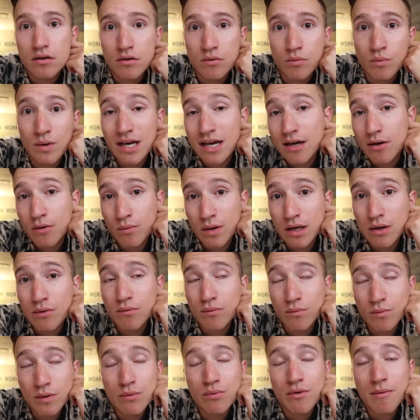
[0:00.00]
we
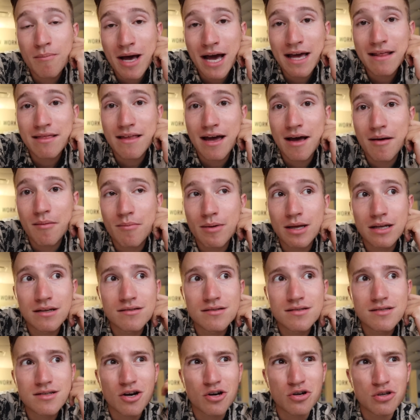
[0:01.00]
remind them.
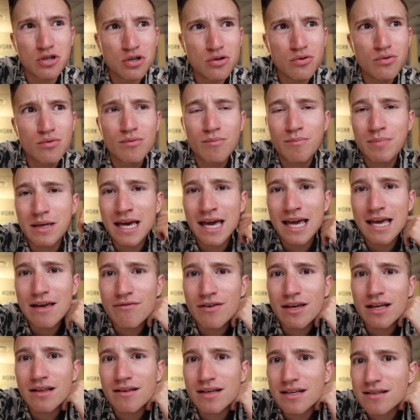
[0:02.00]
And are you
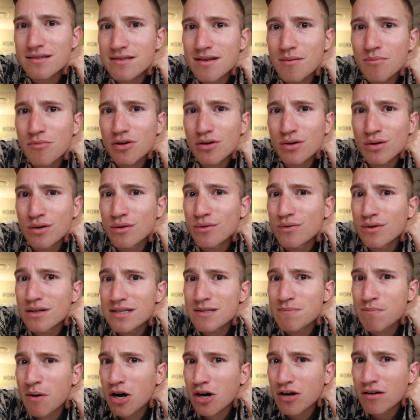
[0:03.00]
behaving like someone who
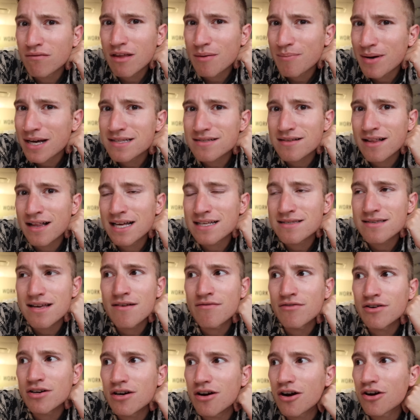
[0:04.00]
is part of the best class
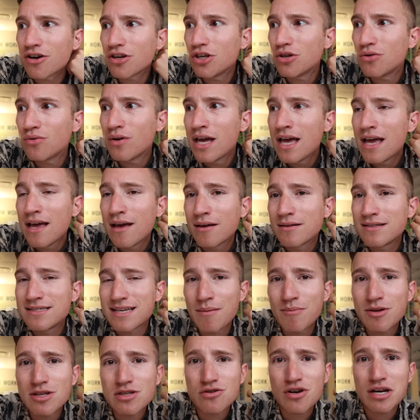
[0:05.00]
ever? Are you
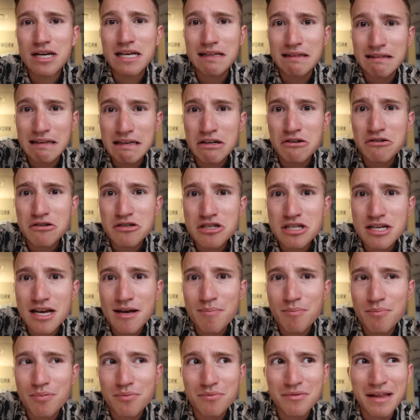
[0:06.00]
demonstrating
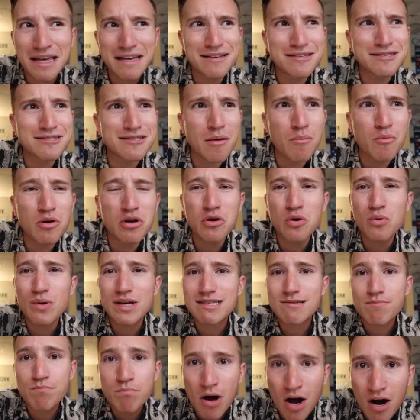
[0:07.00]
leadership like someone who
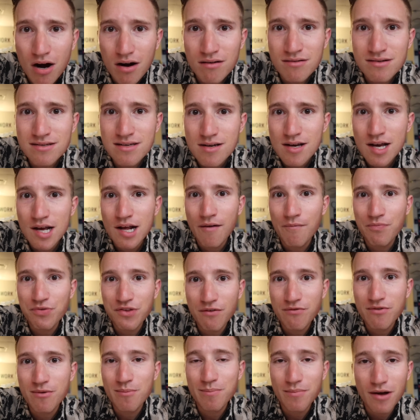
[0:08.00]
is part
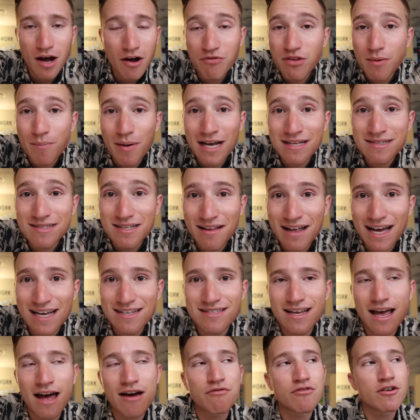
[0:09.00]
of the best
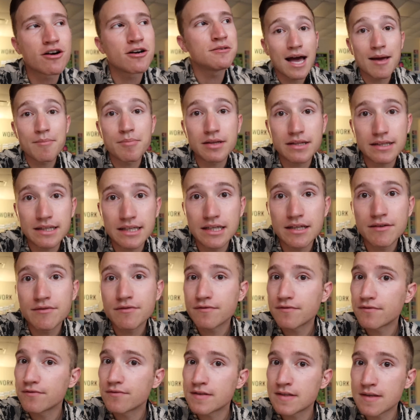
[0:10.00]
class ever? I believe,
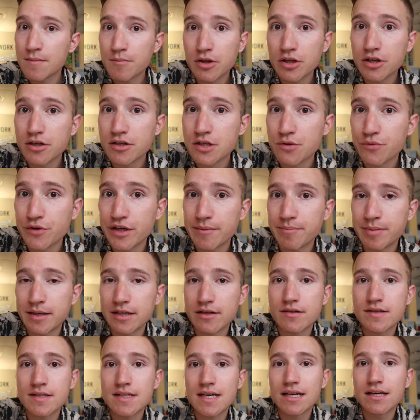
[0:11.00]
similar to Rita
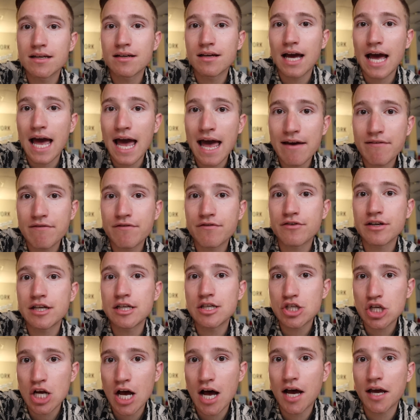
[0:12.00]
Pierson, every
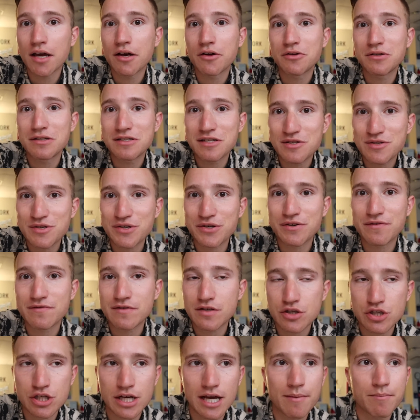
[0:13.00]
child deserves
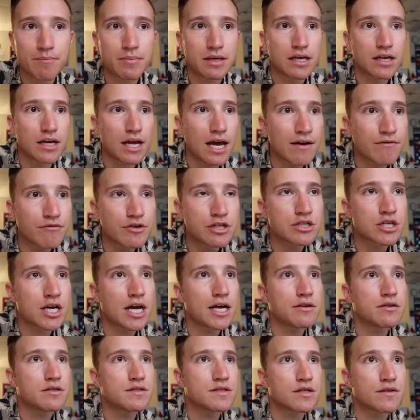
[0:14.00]
a champion. Every
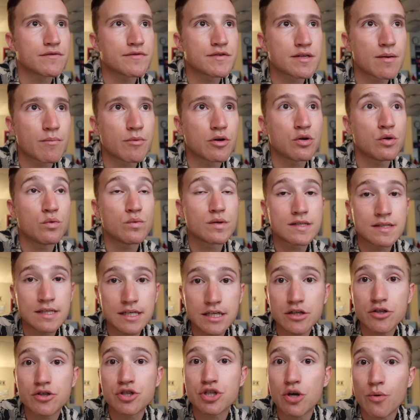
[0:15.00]
child deserves someone who is
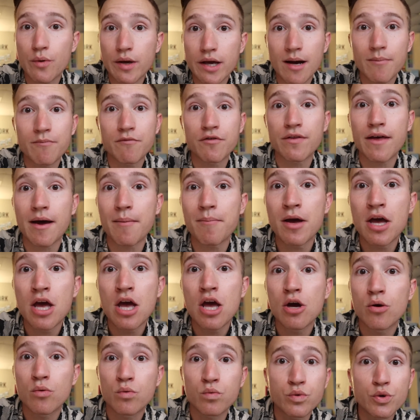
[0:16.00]
here, showing up for them,
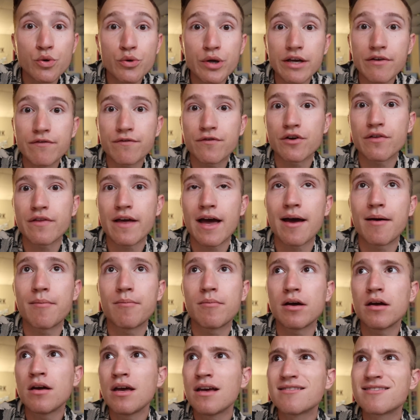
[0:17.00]
rooting for
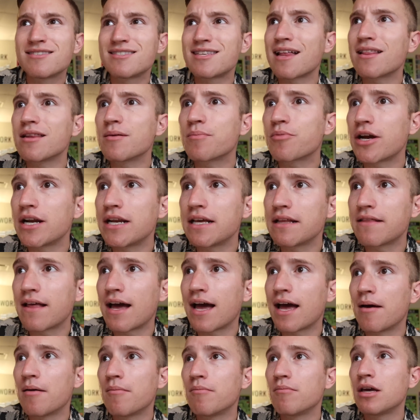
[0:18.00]
them, celebrating
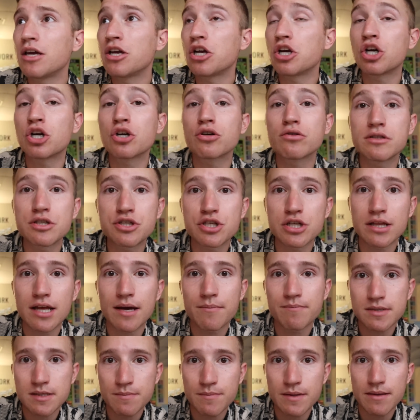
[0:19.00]
them, encouraging
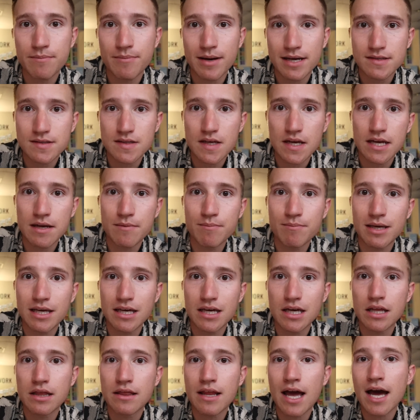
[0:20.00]
them to be the best they can
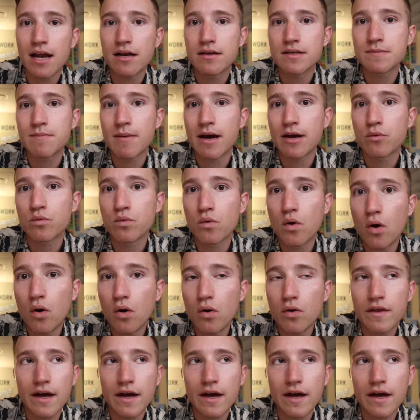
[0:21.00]
be. And that is my role.